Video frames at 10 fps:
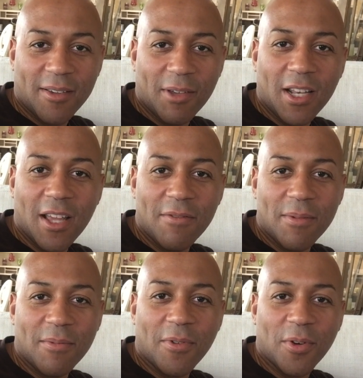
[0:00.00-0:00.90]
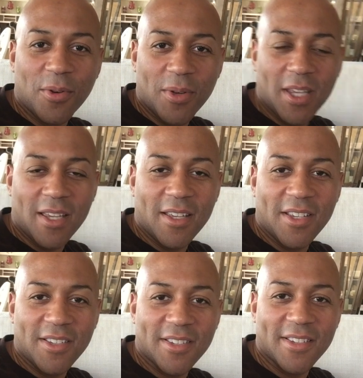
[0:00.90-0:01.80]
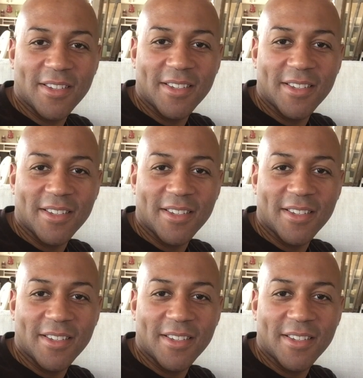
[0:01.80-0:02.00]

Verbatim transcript: We love him for who he is.